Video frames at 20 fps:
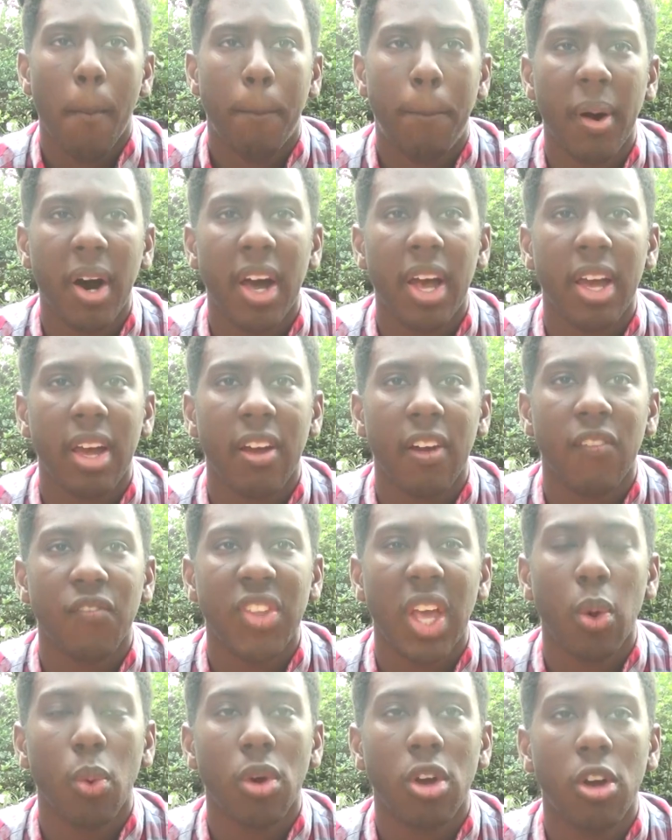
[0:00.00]
But
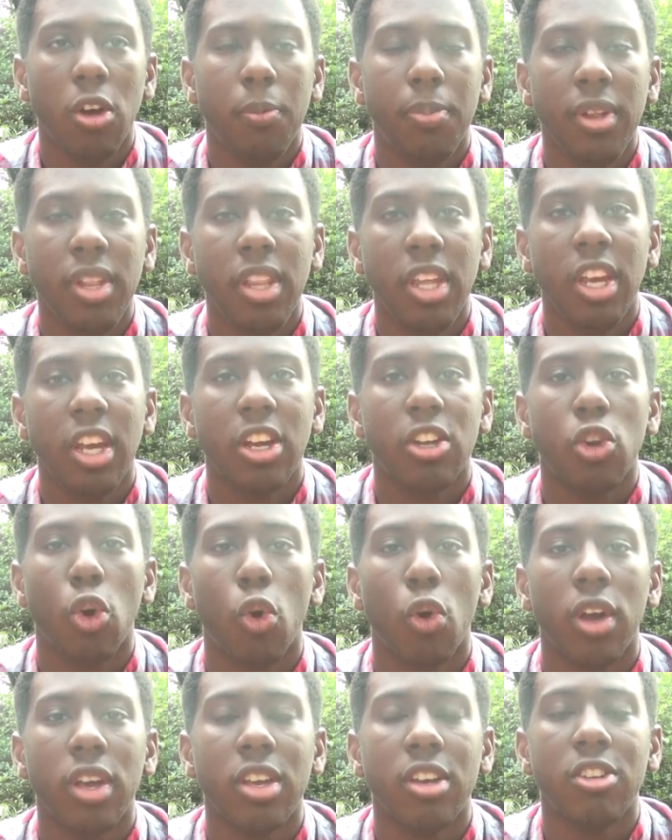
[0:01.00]
they were completely
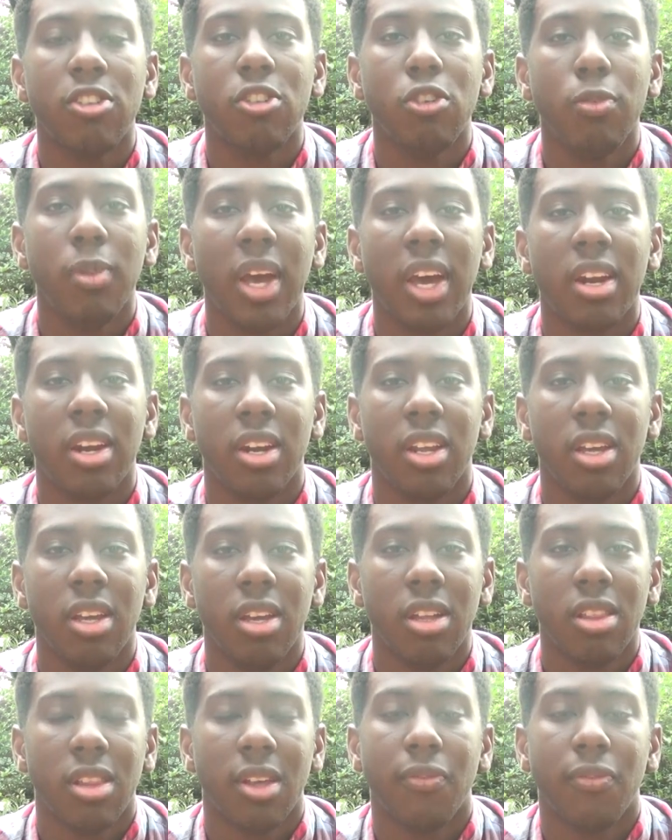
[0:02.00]
ignoring his humanity.